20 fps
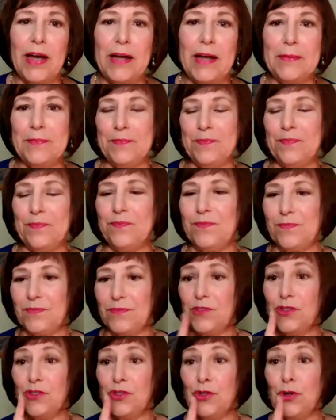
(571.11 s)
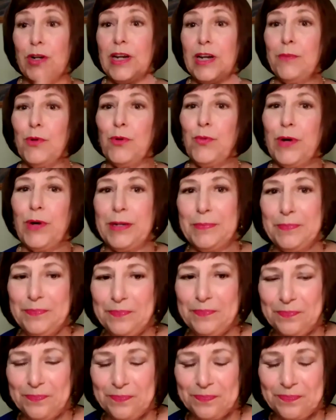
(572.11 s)
All right, story number one.
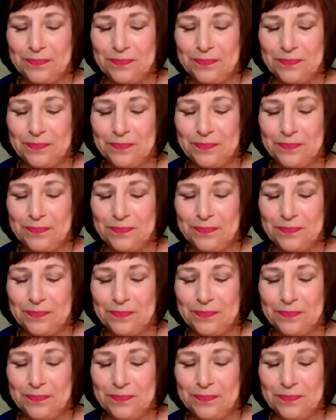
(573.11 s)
